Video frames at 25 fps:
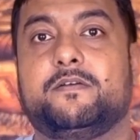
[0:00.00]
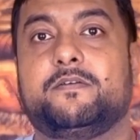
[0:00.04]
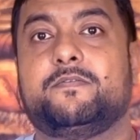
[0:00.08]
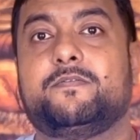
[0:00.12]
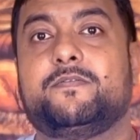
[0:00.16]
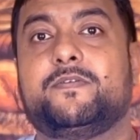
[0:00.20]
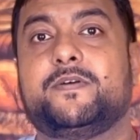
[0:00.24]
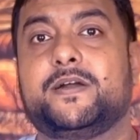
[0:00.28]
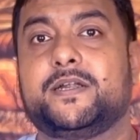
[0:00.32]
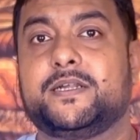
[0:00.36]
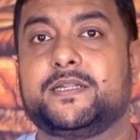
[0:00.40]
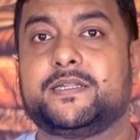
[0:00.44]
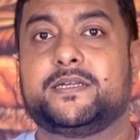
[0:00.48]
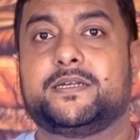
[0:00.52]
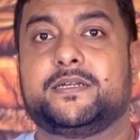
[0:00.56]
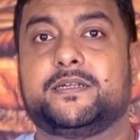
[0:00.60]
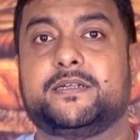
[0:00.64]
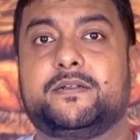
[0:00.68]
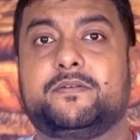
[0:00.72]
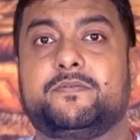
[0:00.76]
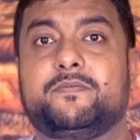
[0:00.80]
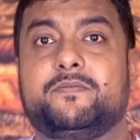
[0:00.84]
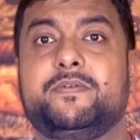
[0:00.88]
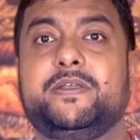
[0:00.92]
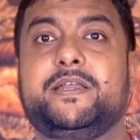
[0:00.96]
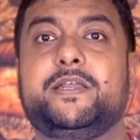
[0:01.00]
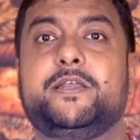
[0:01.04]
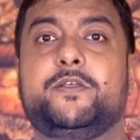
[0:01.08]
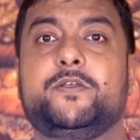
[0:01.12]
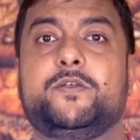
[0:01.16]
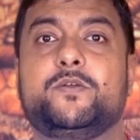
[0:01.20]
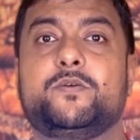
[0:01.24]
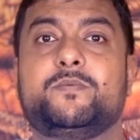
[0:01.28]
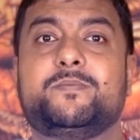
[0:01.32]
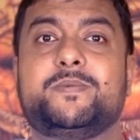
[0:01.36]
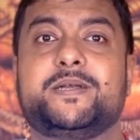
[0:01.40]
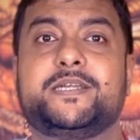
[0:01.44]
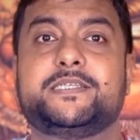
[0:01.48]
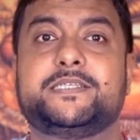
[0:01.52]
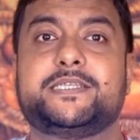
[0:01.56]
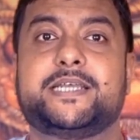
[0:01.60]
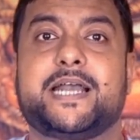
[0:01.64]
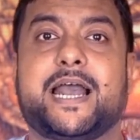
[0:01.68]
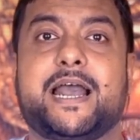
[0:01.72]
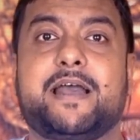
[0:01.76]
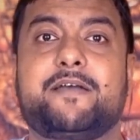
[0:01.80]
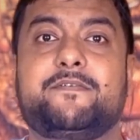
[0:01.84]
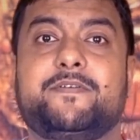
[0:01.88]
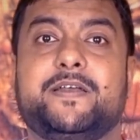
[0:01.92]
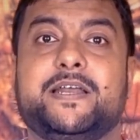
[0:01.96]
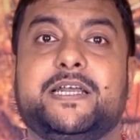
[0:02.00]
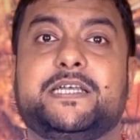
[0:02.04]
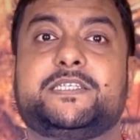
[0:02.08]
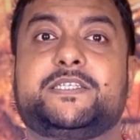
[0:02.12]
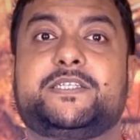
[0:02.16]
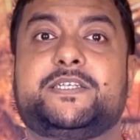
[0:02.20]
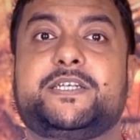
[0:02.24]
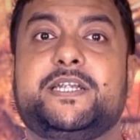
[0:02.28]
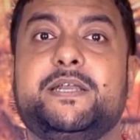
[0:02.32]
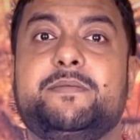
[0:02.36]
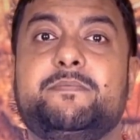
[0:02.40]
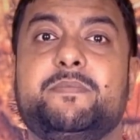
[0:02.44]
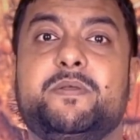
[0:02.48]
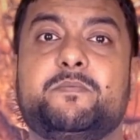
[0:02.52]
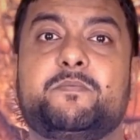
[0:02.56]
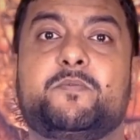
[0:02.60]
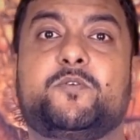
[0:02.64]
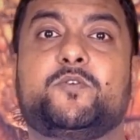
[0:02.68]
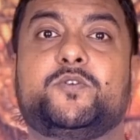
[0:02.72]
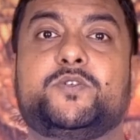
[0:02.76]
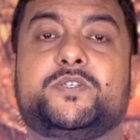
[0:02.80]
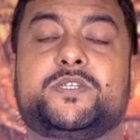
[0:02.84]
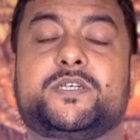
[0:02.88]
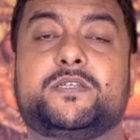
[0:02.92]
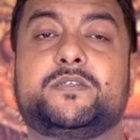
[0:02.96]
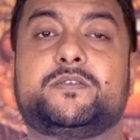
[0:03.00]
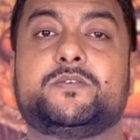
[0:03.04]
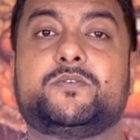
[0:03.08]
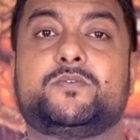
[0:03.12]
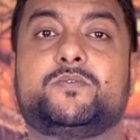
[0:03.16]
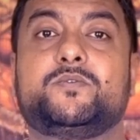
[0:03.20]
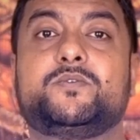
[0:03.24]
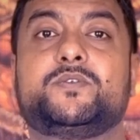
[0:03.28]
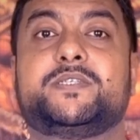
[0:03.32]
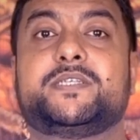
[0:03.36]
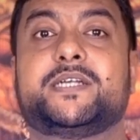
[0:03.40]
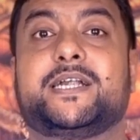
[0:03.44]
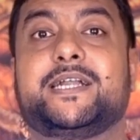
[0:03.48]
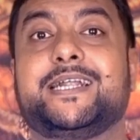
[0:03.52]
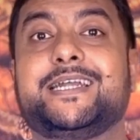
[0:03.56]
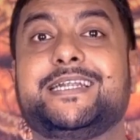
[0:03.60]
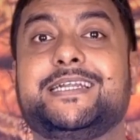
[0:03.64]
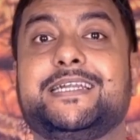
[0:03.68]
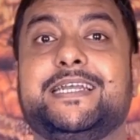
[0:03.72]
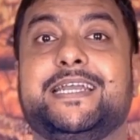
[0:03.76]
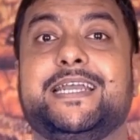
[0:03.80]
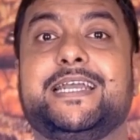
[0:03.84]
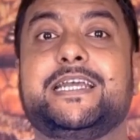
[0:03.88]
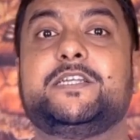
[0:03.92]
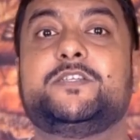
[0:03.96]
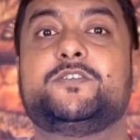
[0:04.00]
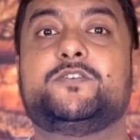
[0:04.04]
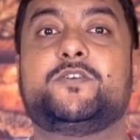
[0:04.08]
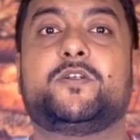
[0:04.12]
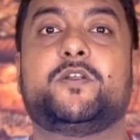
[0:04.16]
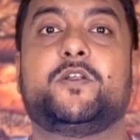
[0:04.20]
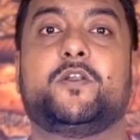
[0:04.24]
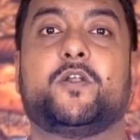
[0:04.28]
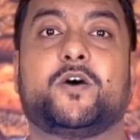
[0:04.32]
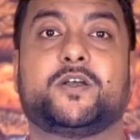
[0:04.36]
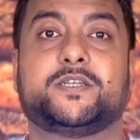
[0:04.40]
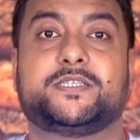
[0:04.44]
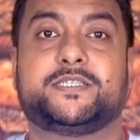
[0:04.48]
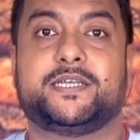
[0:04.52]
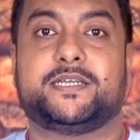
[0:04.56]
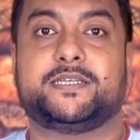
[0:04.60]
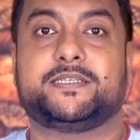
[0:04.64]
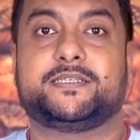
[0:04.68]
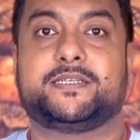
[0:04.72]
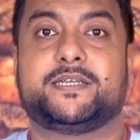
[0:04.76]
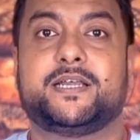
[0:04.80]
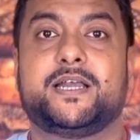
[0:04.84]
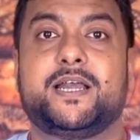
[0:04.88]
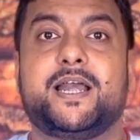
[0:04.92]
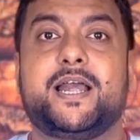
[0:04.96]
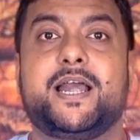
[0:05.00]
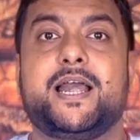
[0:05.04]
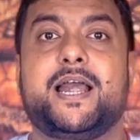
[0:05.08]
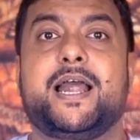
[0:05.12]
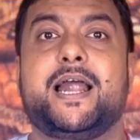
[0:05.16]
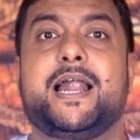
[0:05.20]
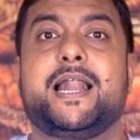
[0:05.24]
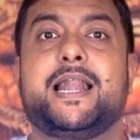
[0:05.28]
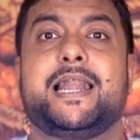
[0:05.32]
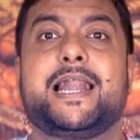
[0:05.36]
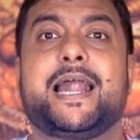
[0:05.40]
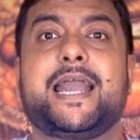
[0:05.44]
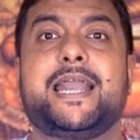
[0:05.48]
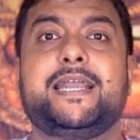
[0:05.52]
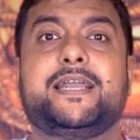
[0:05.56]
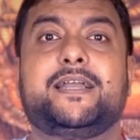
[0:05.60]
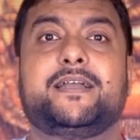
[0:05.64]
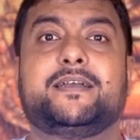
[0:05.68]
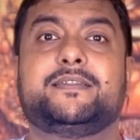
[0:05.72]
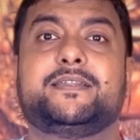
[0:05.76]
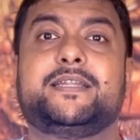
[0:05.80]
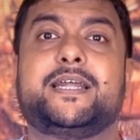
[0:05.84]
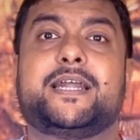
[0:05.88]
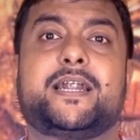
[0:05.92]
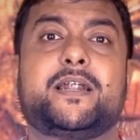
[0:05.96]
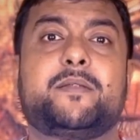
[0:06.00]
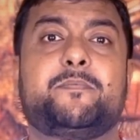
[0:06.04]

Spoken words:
further, we humans have extreme emotions to sudden gains or losses. Like there are